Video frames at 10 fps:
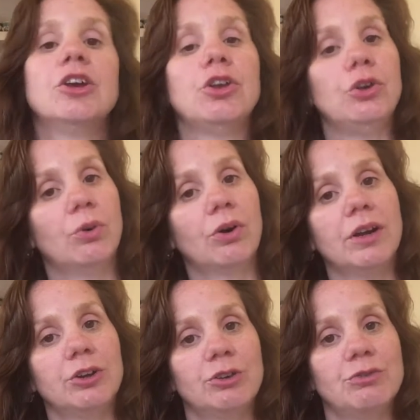you're
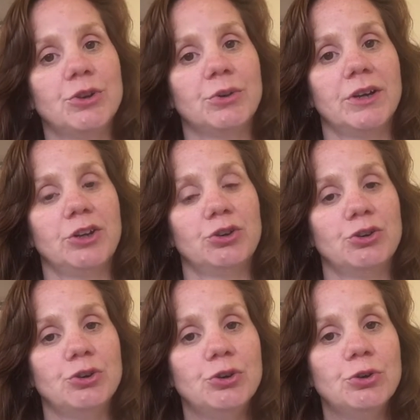interviewing your
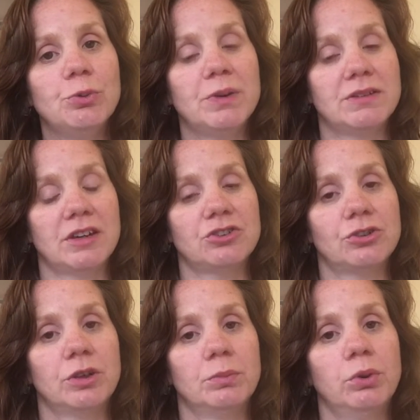new
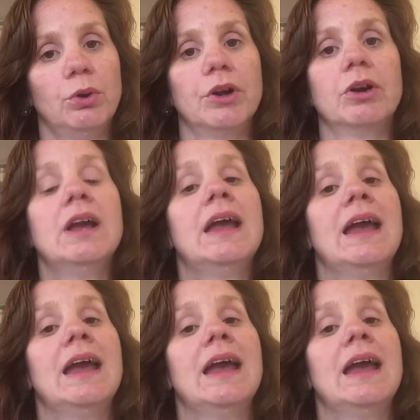potential employer